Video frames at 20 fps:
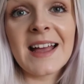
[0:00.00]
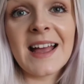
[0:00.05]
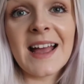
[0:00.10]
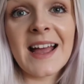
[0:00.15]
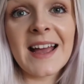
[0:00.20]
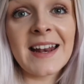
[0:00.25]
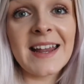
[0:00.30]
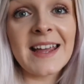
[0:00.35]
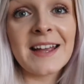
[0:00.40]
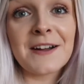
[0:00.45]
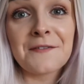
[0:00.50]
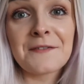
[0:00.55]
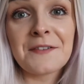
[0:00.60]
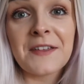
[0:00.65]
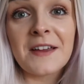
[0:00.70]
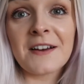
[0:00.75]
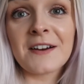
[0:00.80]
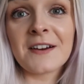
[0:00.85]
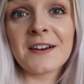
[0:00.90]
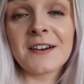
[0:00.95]
any of
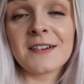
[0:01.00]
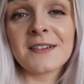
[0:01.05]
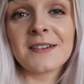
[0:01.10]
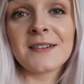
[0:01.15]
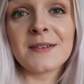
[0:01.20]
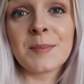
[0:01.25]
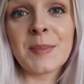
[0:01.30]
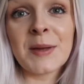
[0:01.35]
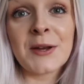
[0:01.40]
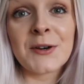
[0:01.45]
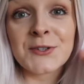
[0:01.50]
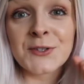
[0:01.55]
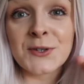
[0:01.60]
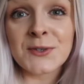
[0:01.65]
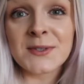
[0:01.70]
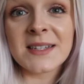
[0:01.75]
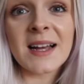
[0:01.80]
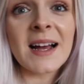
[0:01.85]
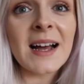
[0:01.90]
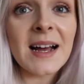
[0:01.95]
their beers
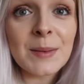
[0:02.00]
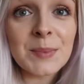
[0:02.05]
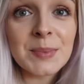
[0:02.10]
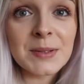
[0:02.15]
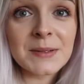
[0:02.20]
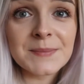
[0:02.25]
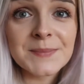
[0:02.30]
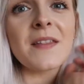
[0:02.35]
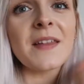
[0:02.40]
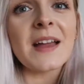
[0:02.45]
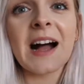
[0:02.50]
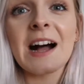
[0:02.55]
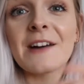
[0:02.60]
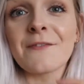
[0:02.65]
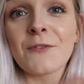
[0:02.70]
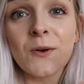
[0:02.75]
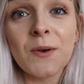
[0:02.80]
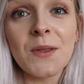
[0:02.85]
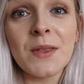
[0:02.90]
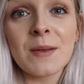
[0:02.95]
on tap that they
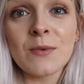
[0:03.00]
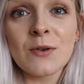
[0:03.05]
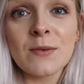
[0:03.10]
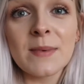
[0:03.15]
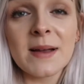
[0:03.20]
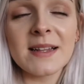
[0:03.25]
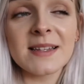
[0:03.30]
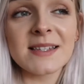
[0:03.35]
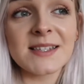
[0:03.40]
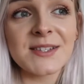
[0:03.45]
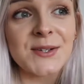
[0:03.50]
have on at the moment.